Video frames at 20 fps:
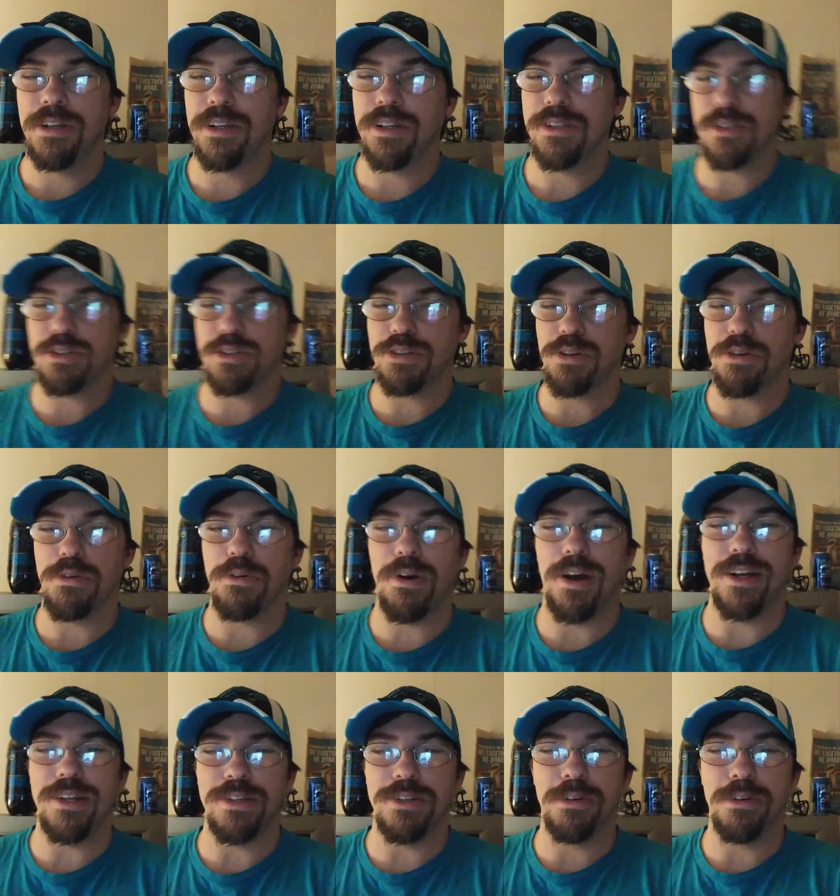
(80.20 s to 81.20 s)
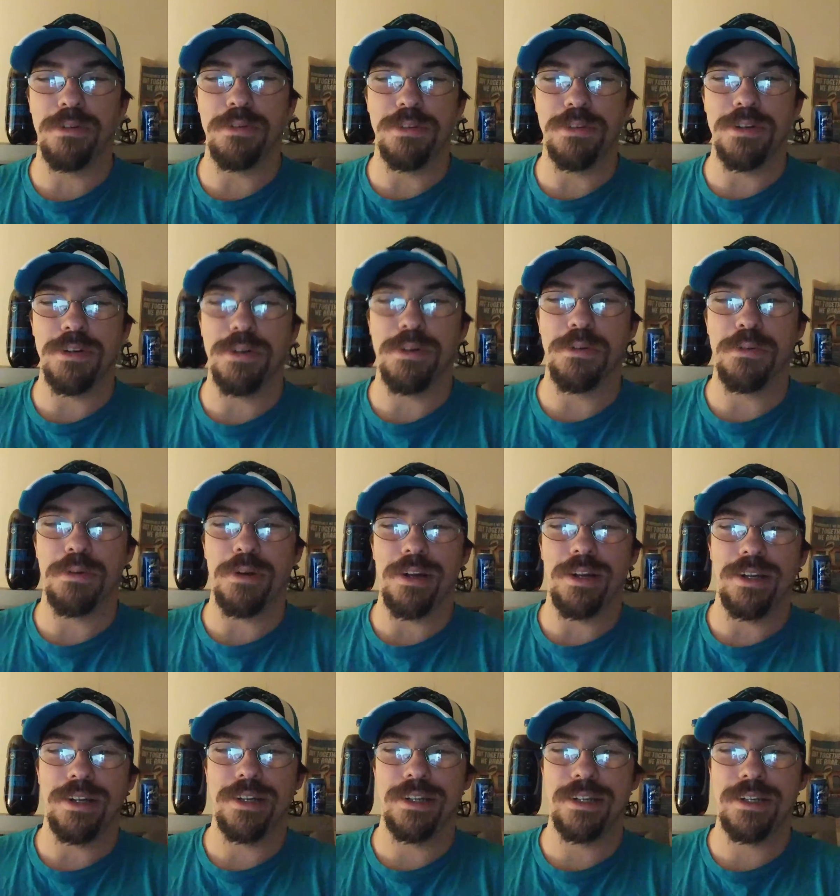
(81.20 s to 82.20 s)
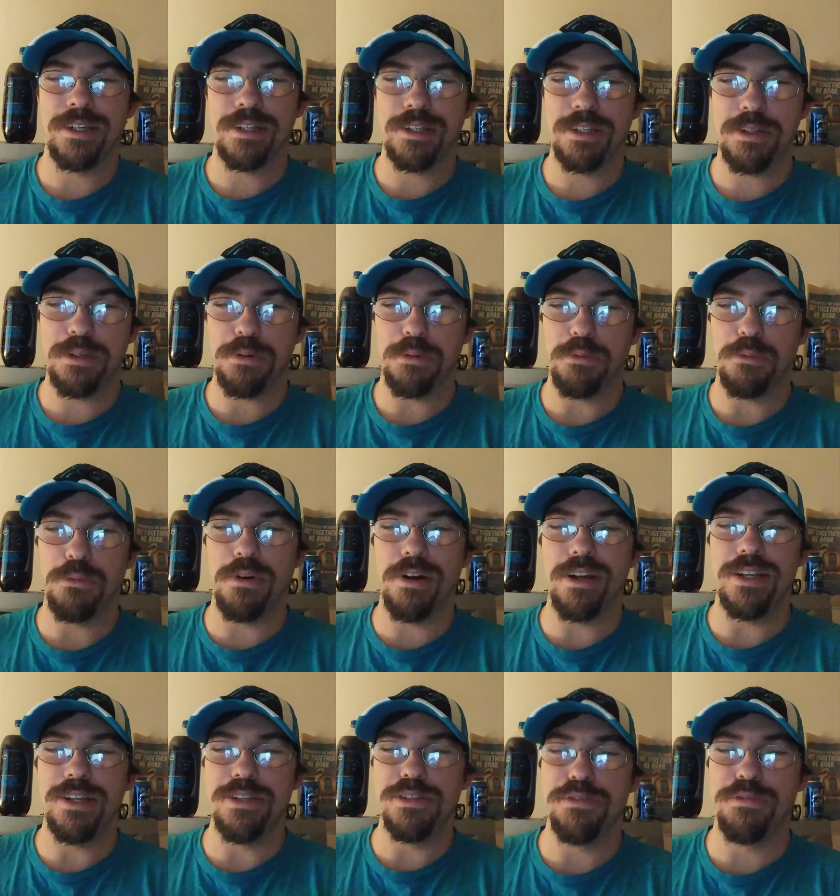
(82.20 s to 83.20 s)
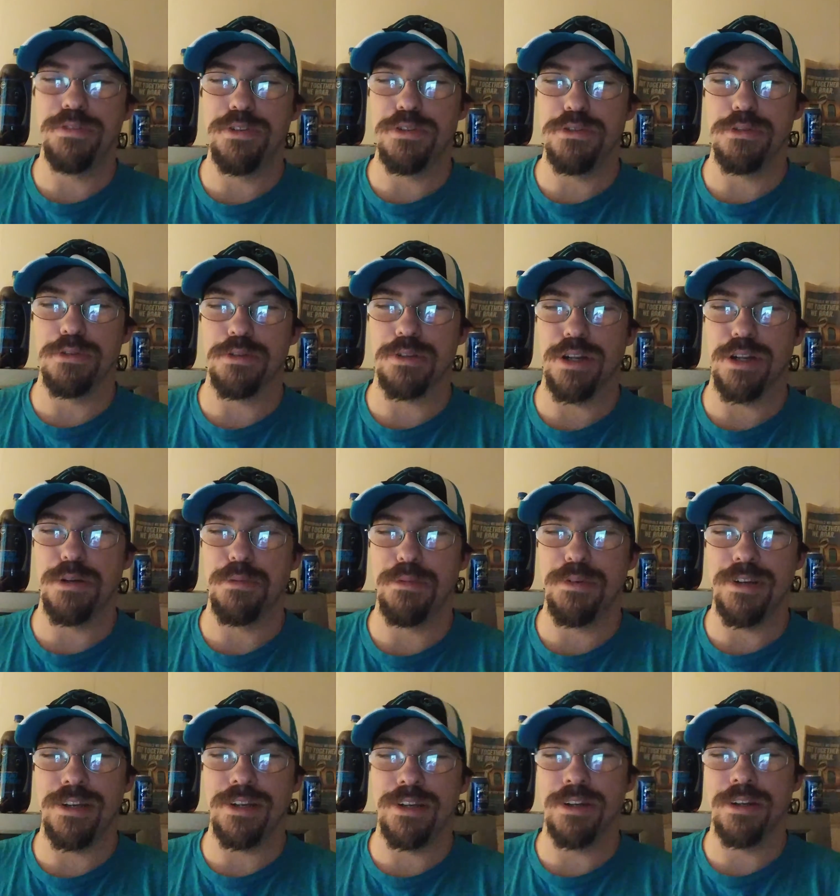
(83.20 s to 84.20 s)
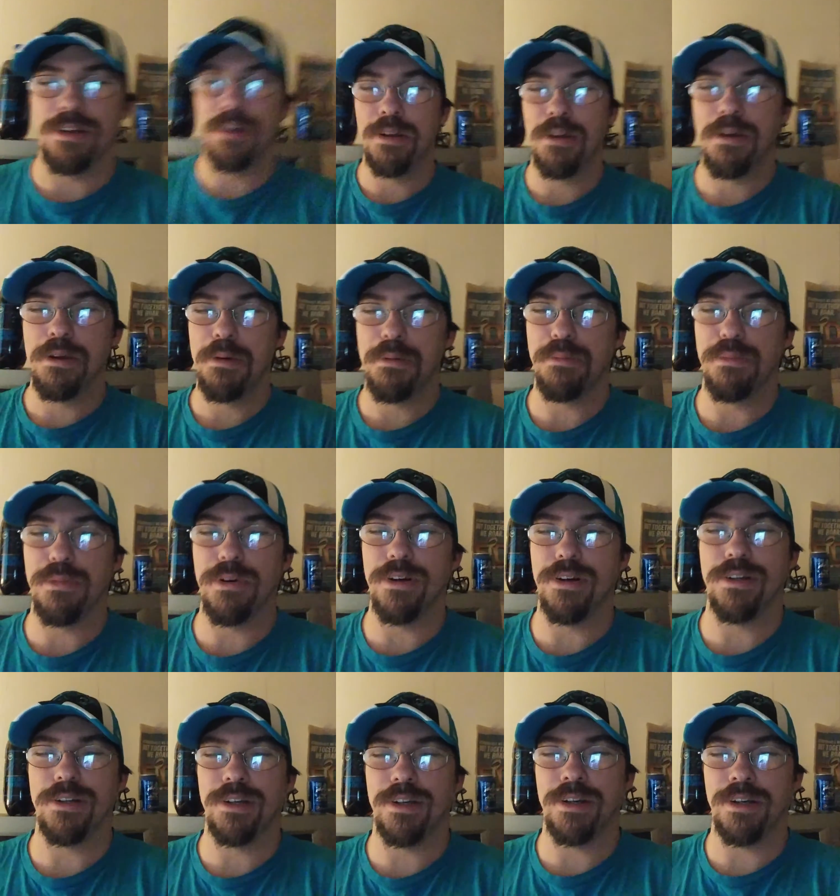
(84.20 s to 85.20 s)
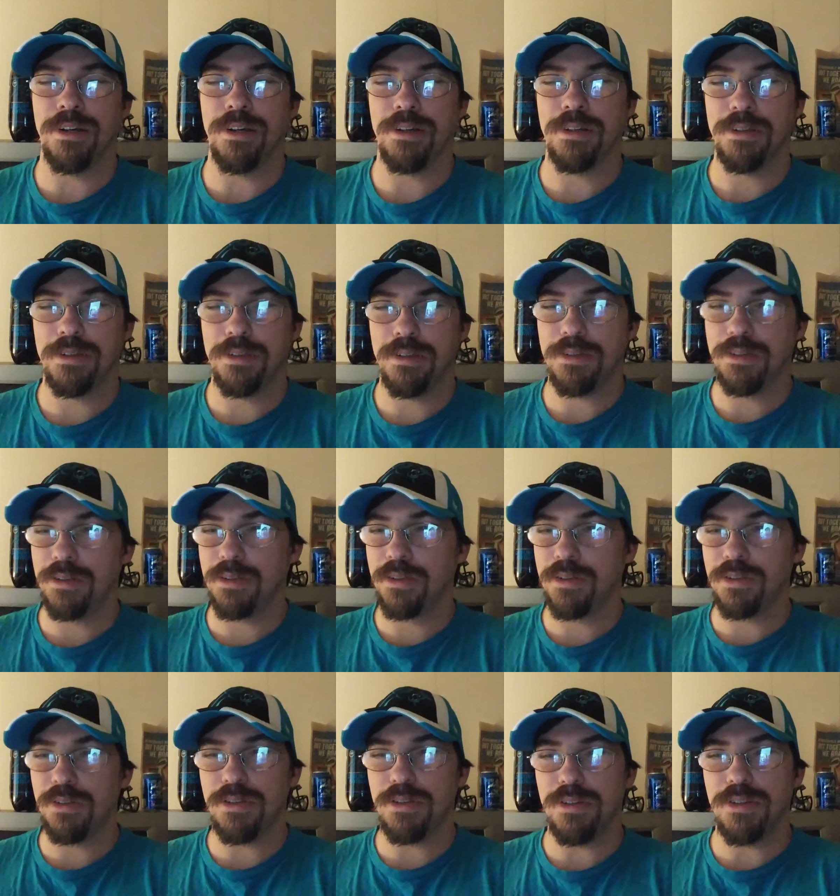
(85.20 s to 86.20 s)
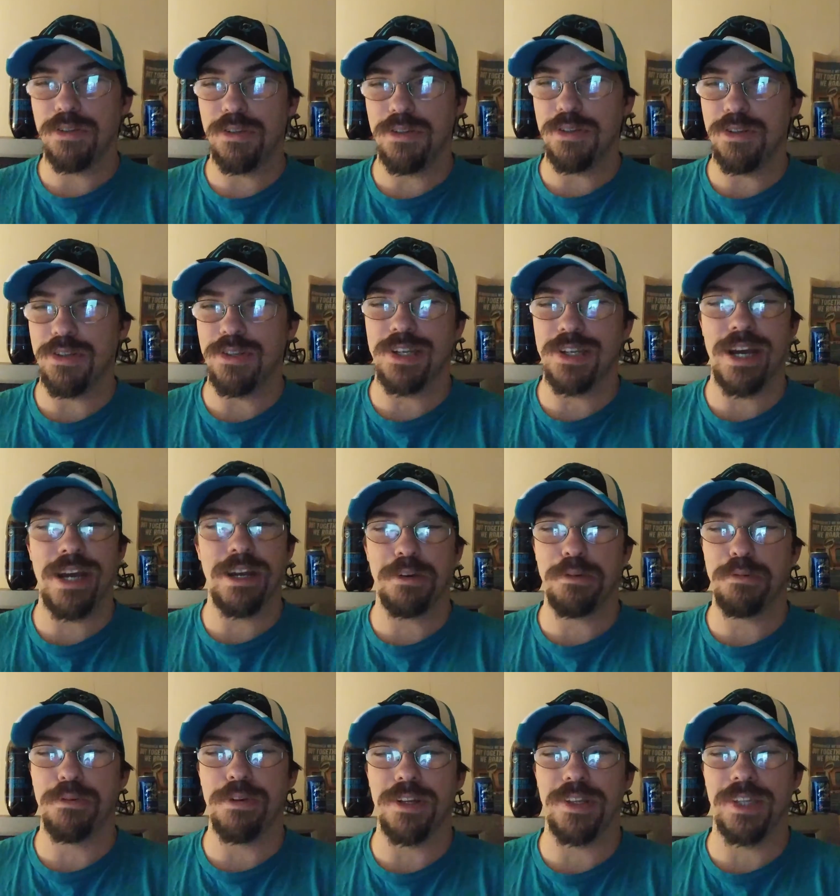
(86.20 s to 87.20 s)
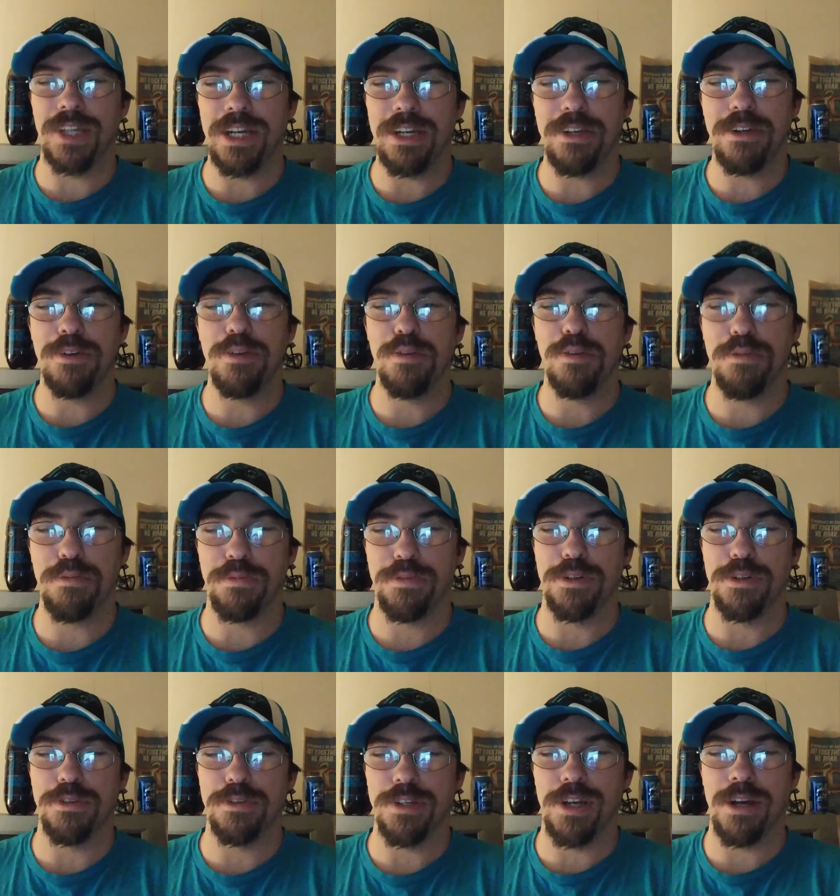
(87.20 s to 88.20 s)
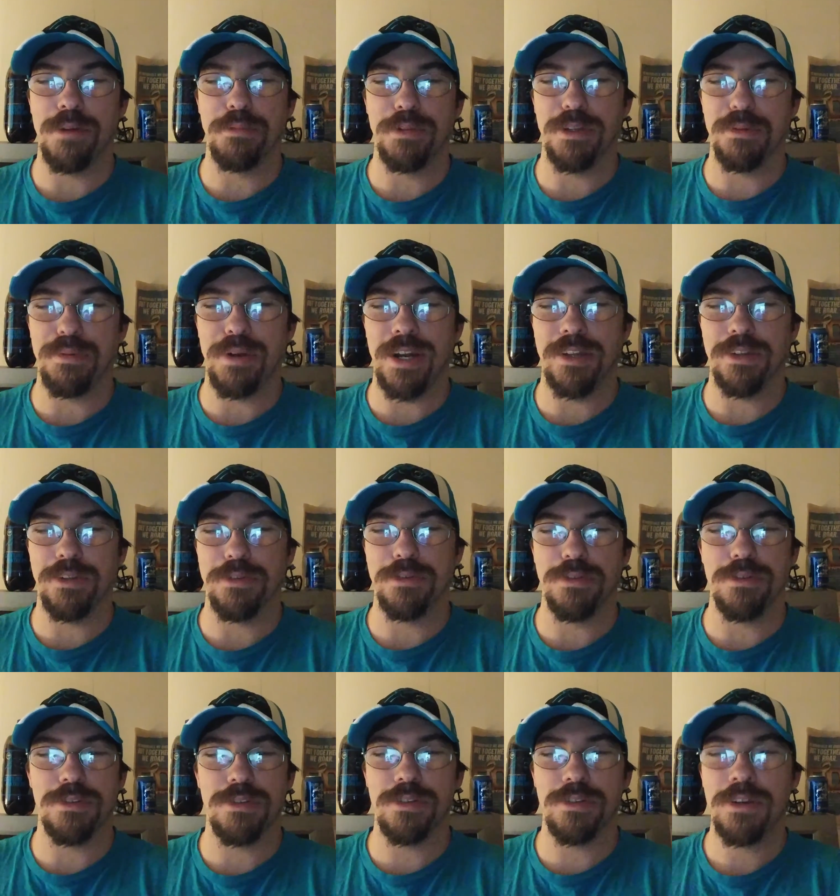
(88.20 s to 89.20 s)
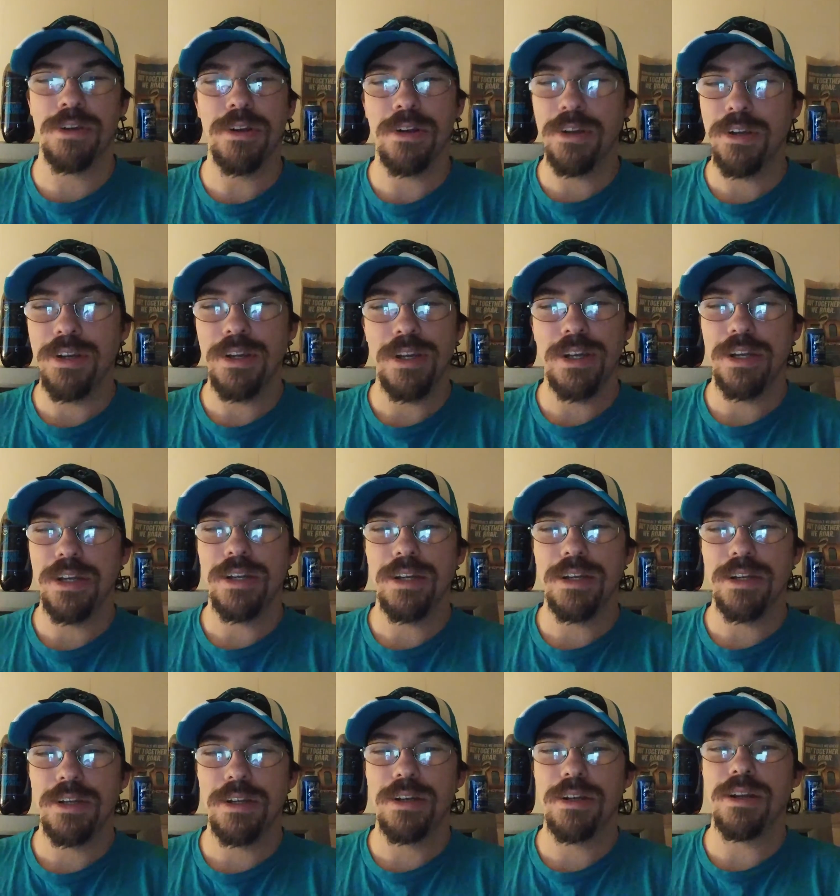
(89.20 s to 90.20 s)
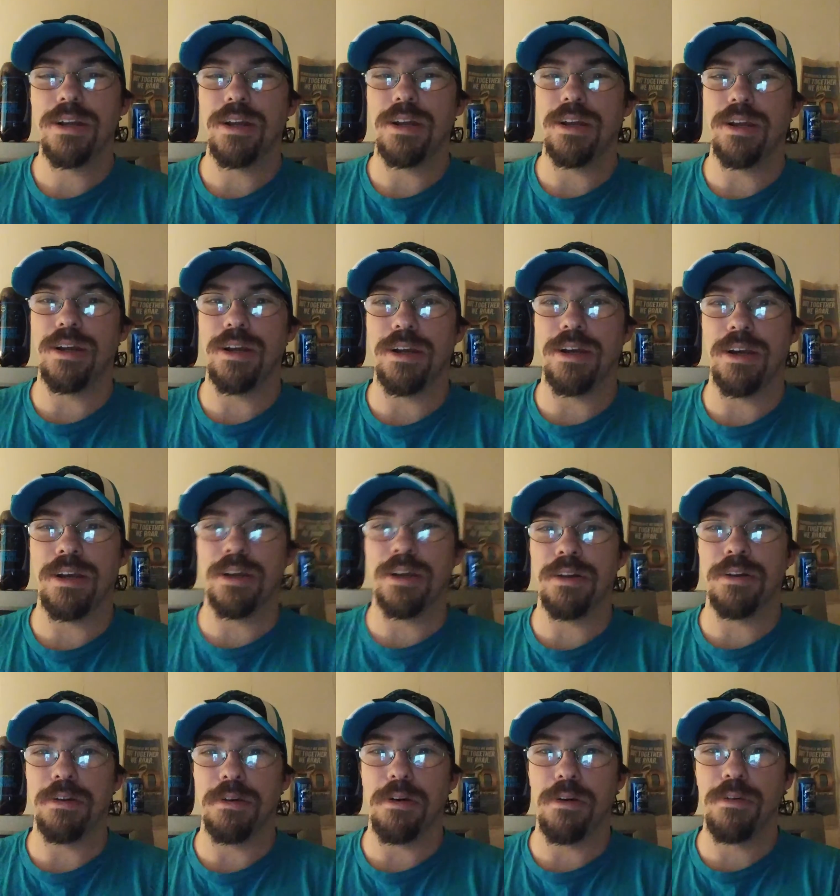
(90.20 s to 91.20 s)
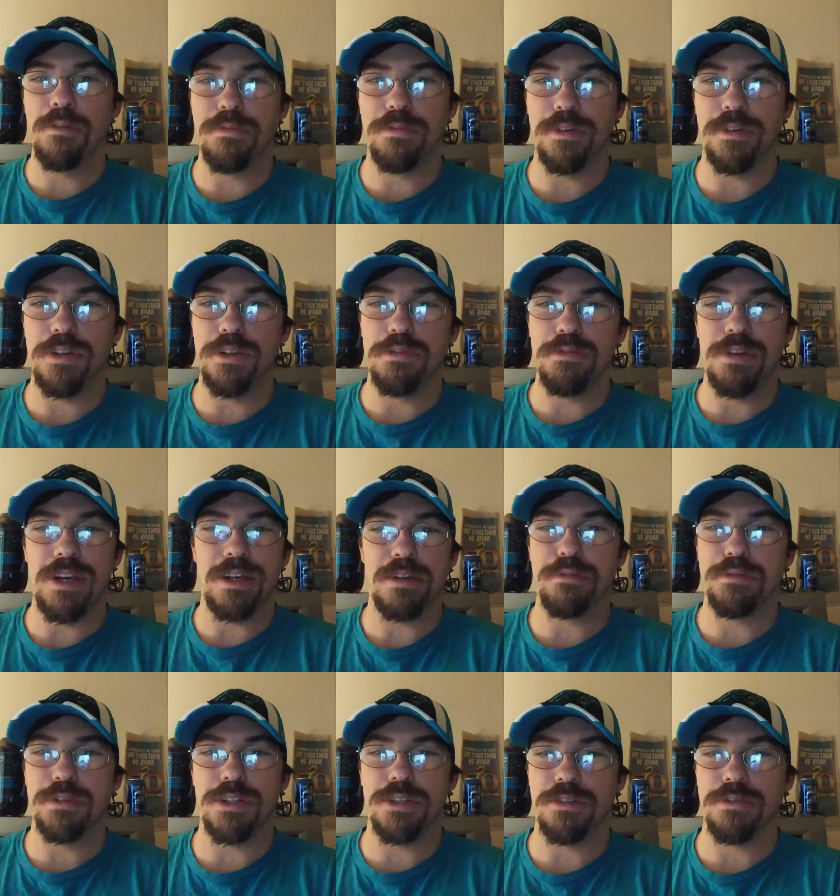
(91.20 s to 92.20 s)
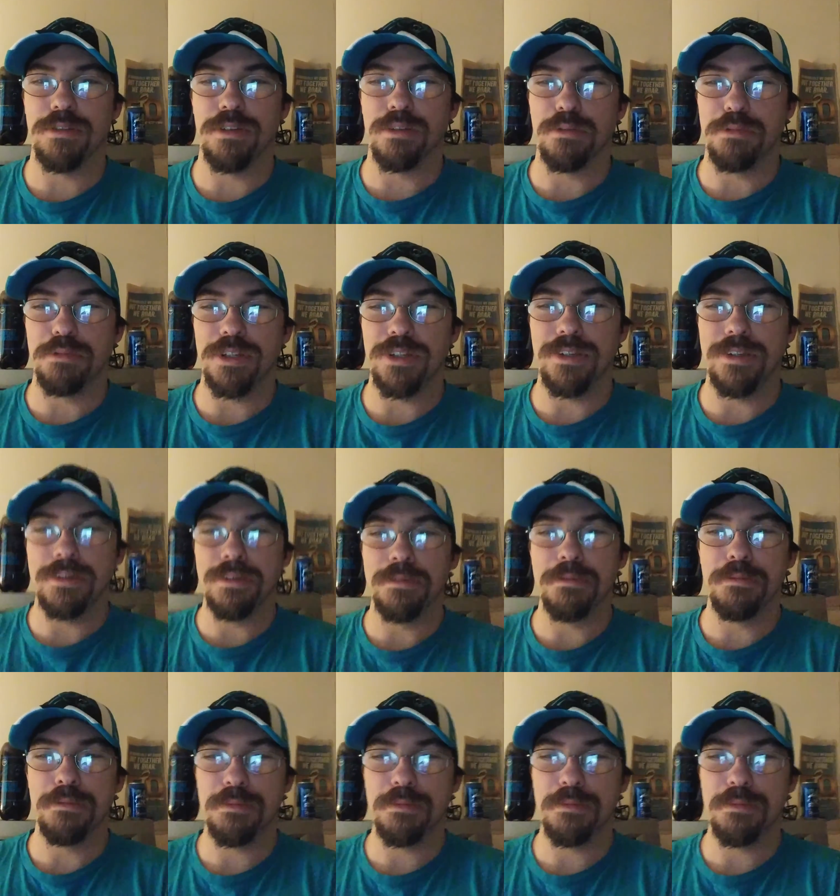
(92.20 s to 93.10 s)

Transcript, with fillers: So I don't know what his future is going to be, but uh, Zach, we thank you for your time with the Panthers. And hopefully you take what you learned with you.